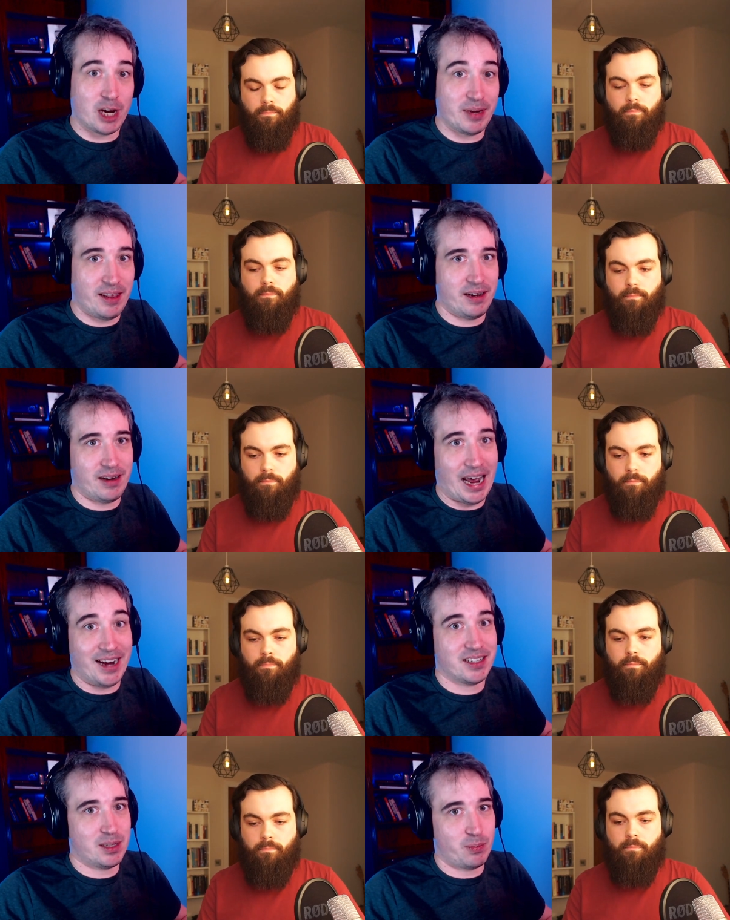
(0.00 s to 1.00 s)
Speaker 1: And then
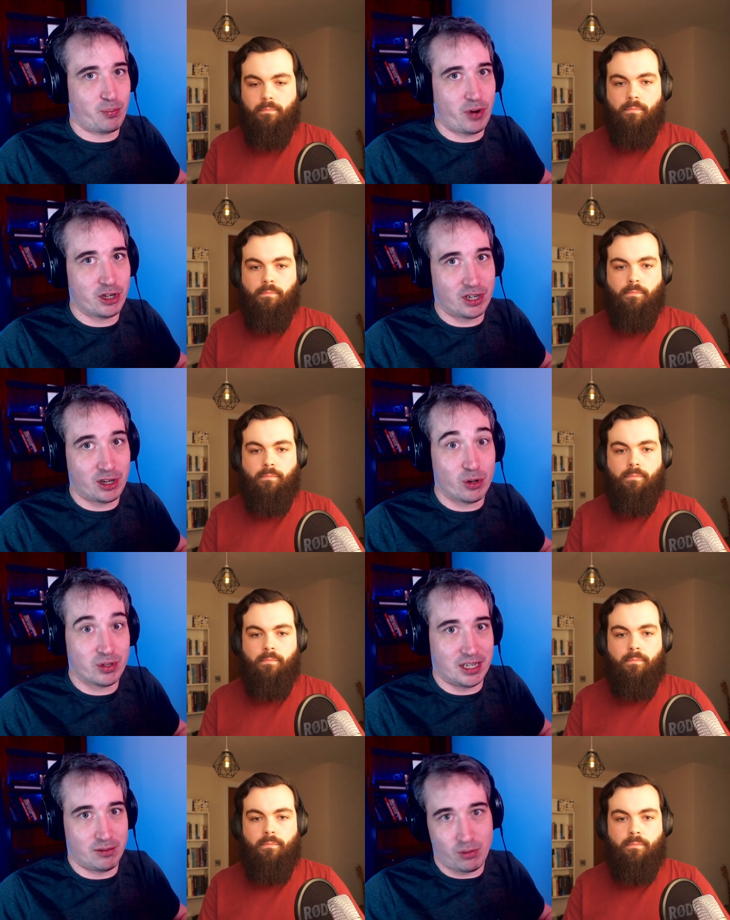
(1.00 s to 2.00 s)
as the project
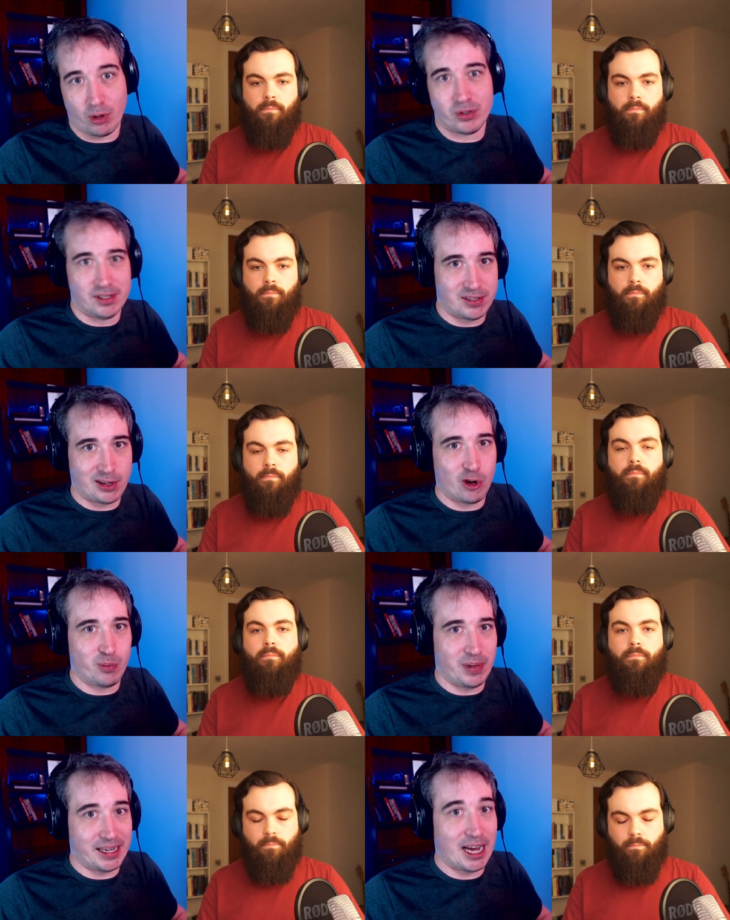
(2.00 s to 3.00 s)
goes, it grows in
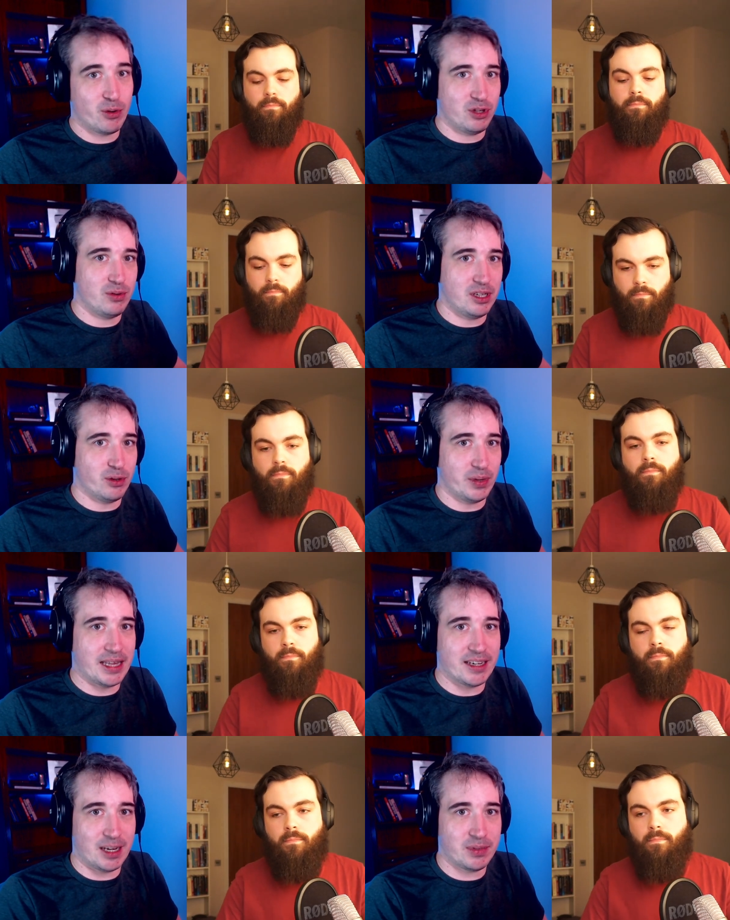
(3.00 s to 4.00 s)
scope. Like how would you deal with
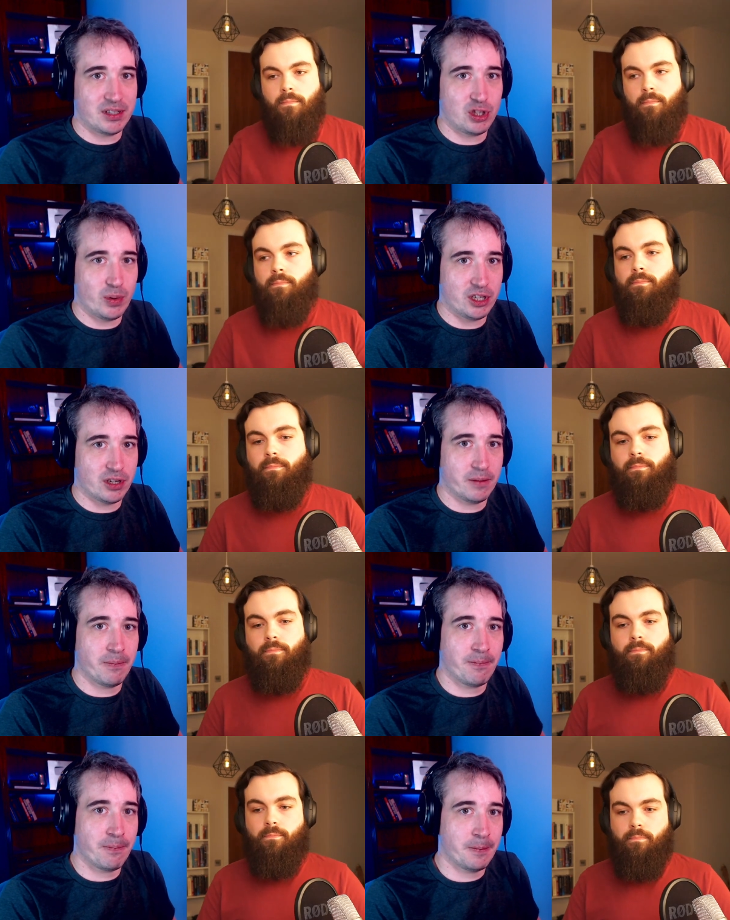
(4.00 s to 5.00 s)
that type of situation?
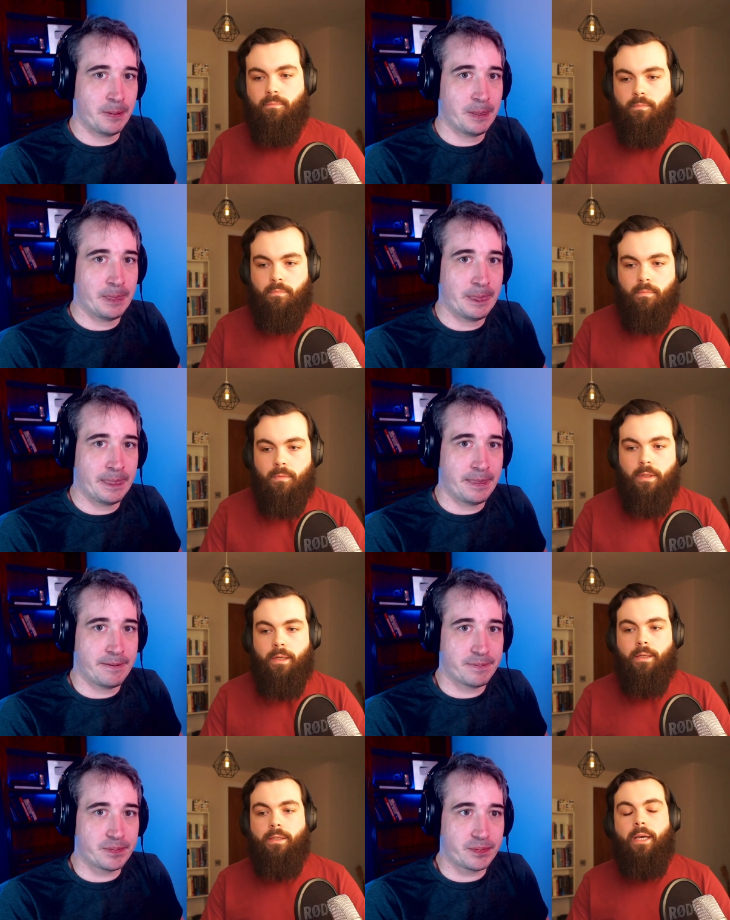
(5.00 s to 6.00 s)

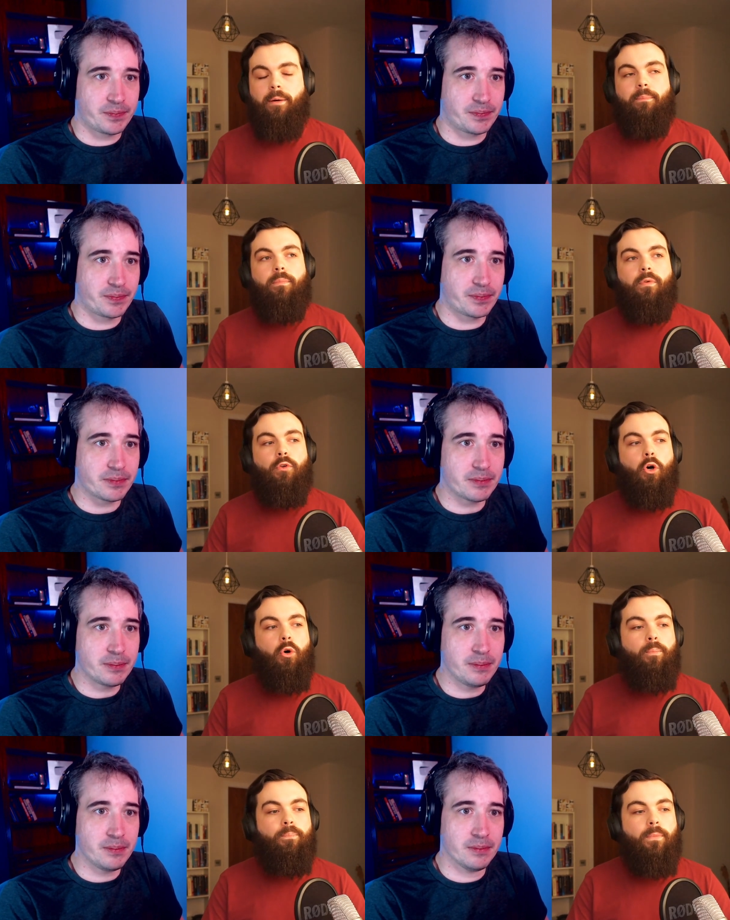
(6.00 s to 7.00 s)
Speaker 2: Yeah.
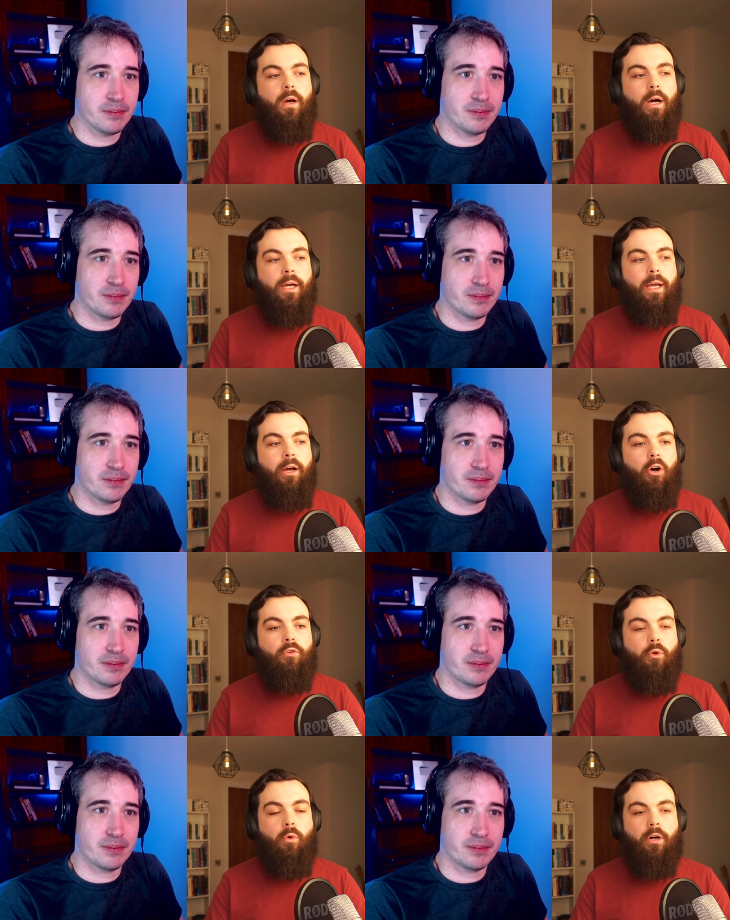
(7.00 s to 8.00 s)
So I
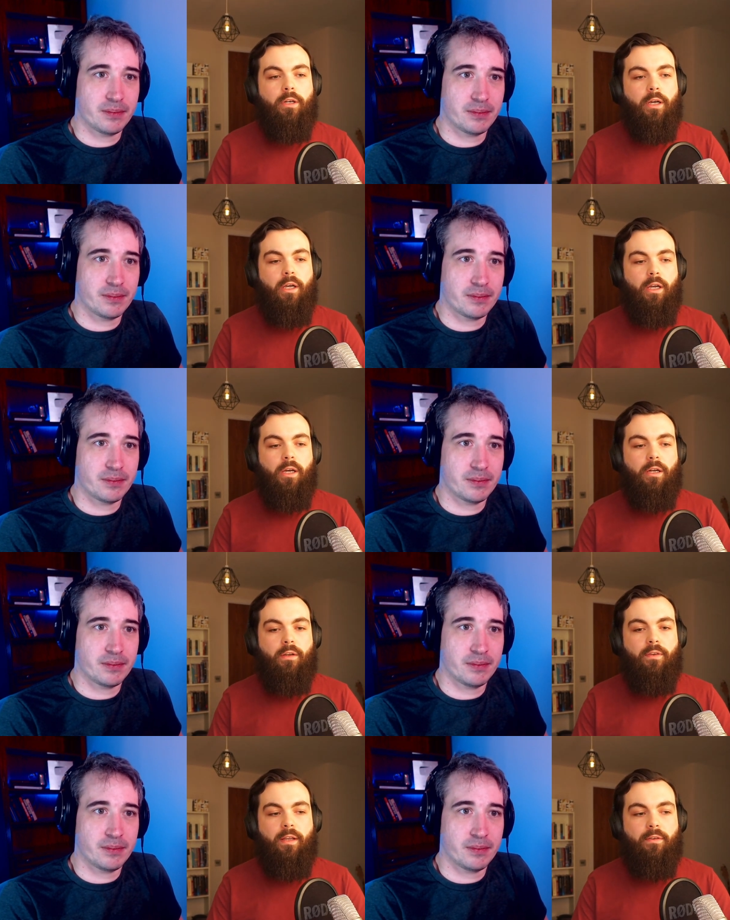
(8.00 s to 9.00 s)
also work in
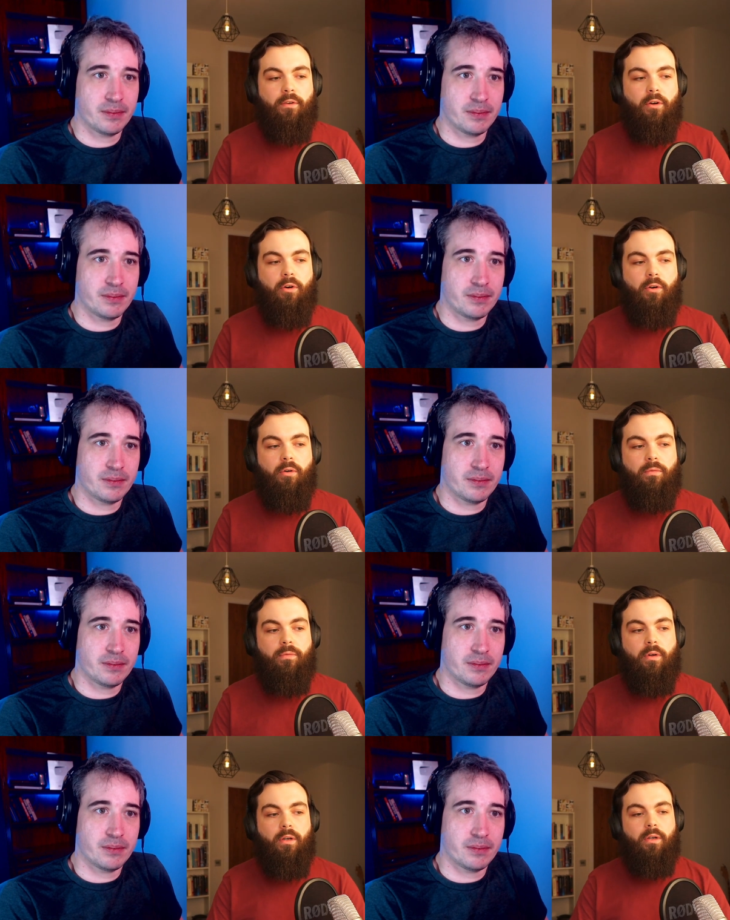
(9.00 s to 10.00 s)
a sense of
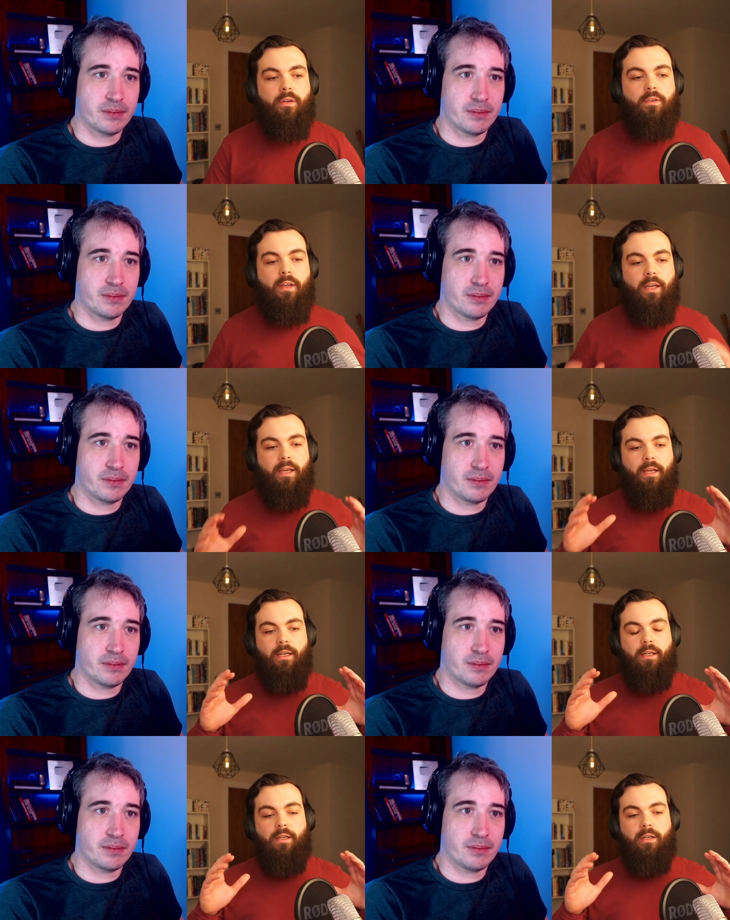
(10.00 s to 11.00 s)
saying,